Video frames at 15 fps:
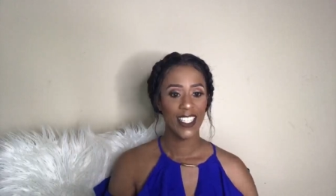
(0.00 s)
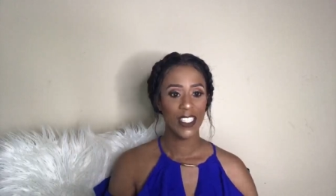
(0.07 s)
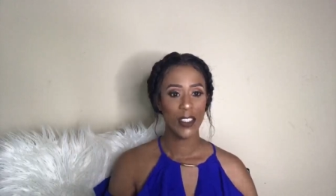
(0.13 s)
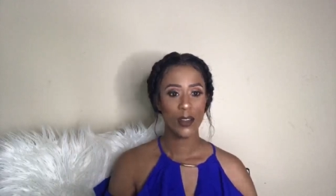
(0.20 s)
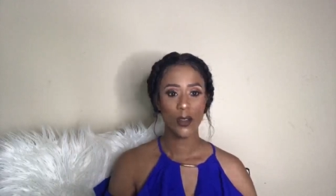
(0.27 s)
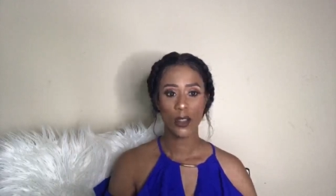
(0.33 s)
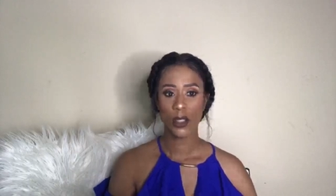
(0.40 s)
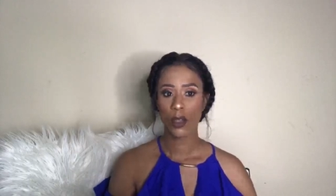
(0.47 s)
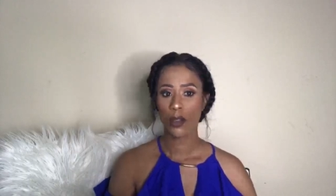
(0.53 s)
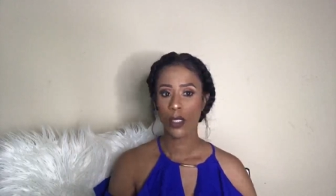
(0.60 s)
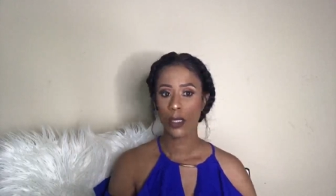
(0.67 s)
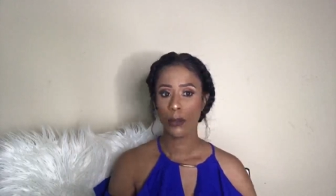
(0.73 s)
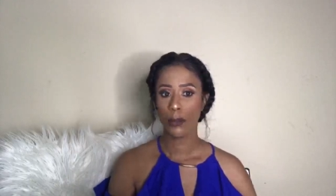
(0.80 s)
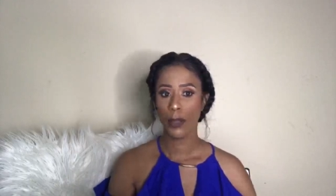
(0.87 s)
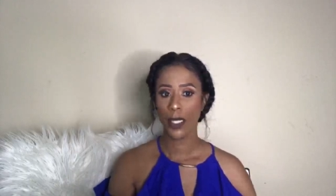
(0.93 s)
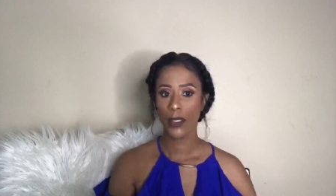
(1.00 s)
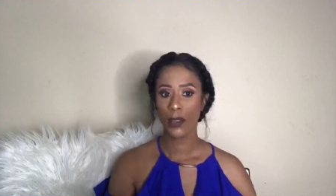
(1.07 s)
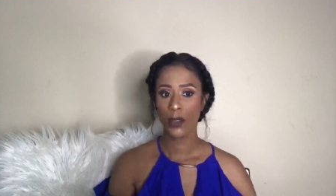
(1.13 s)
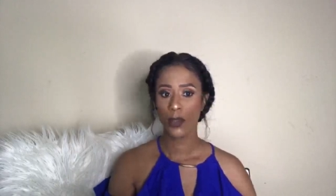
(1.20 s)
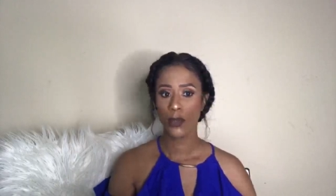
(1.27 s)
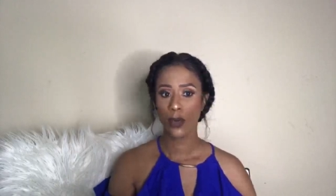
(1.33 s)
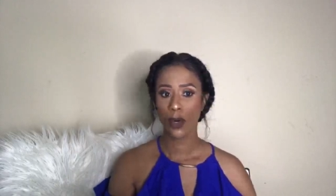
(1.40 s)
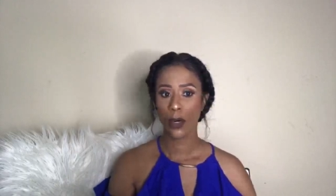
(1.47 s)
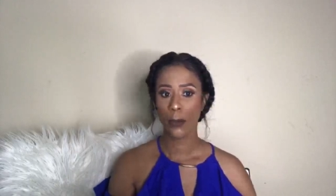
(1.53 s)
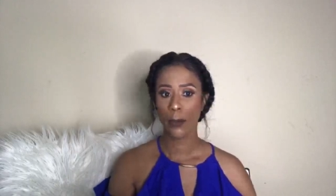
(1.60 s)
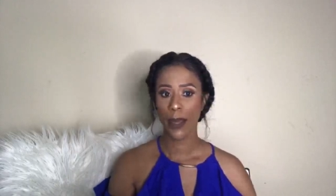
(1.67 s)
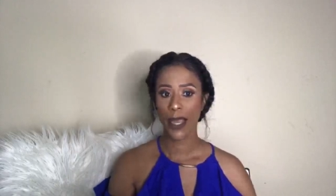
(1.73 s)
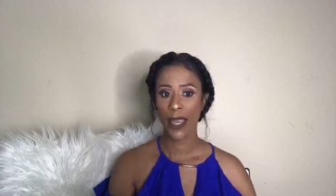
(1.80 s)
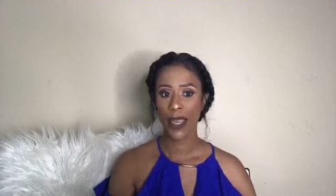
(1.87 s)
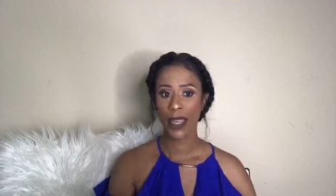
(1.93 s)
you sold some bundles for a
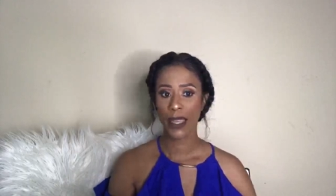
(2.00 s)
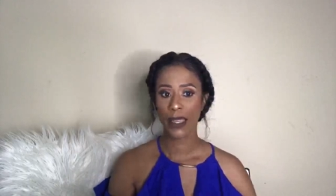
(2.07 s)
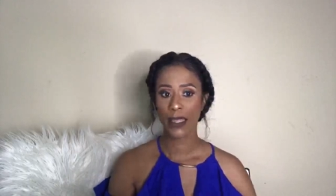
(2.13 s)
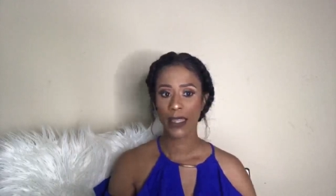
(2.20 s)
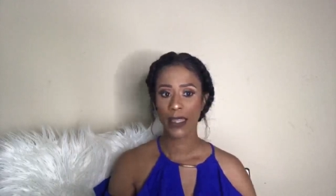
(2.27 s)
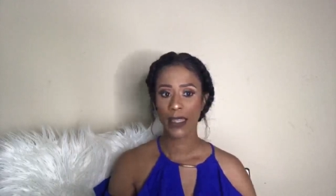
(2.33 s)
bag.